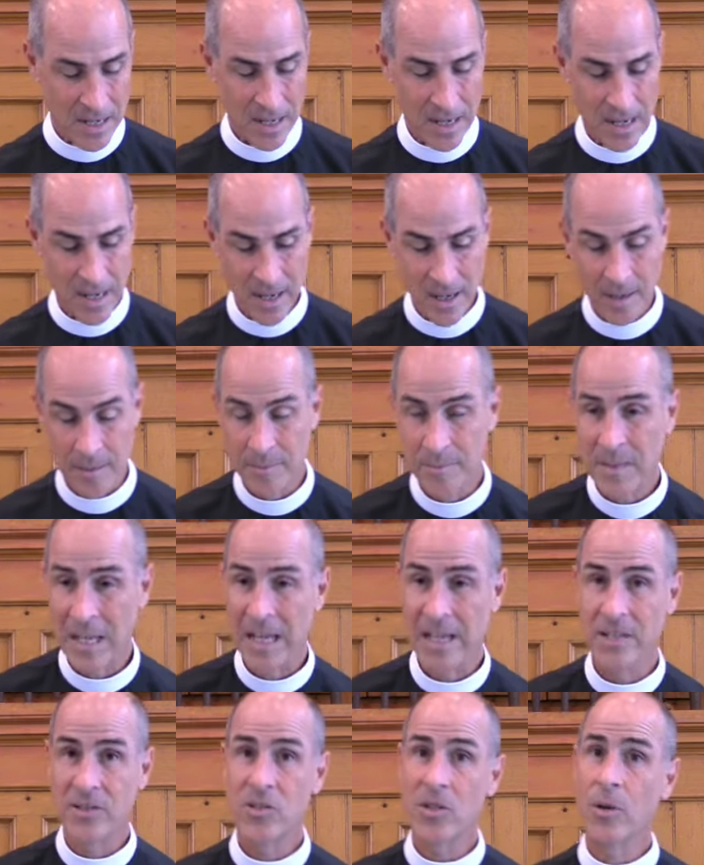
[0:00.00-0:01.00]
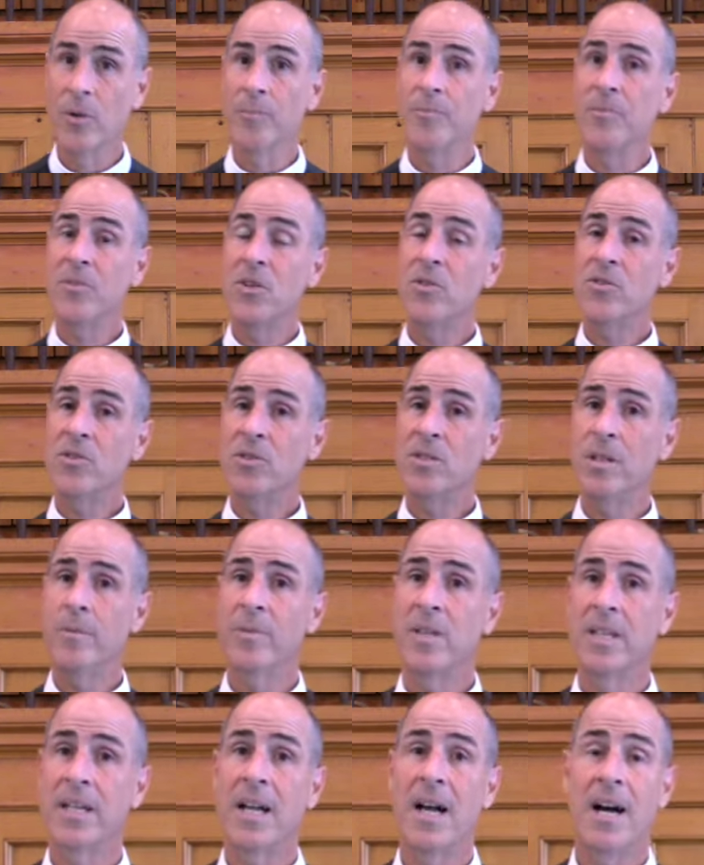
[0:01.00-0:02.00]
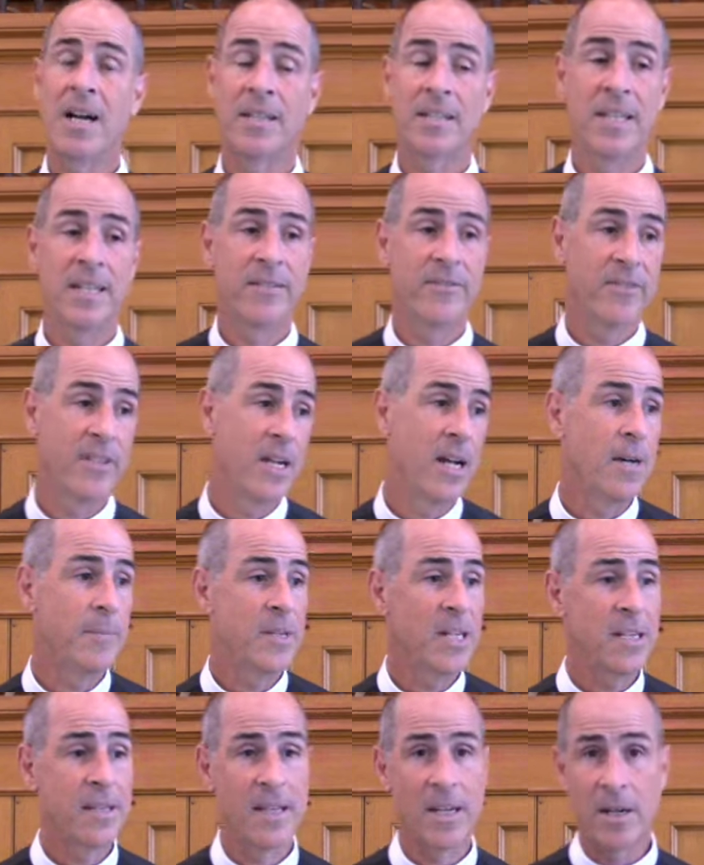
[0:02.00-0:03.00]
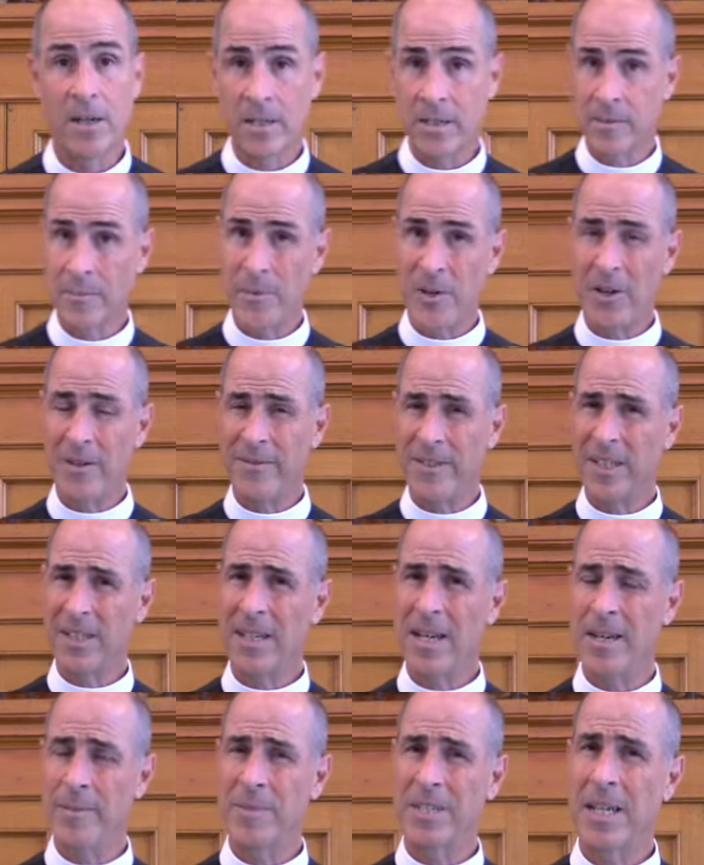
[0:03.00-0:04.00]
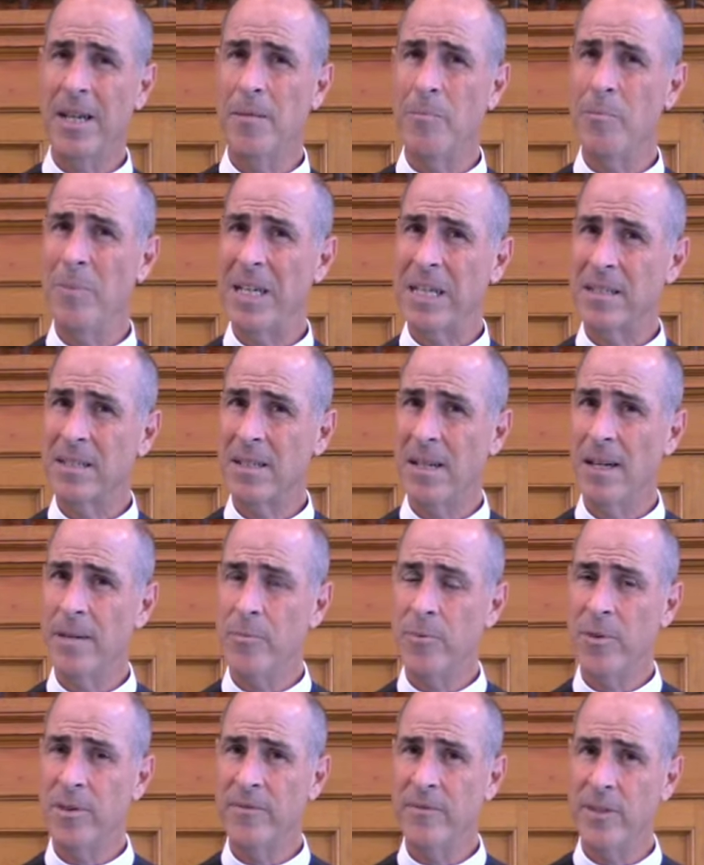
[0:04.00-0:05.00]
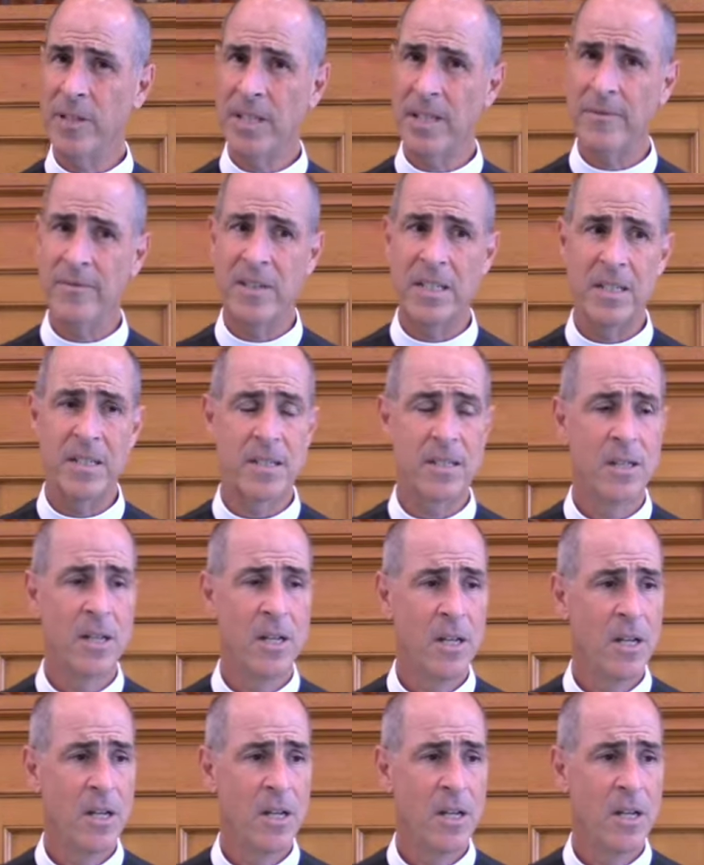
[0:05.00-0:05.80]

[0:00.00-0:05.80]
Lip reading: And so those are some of the cognate phenomena that oftentimes get mixed up with forgiveness.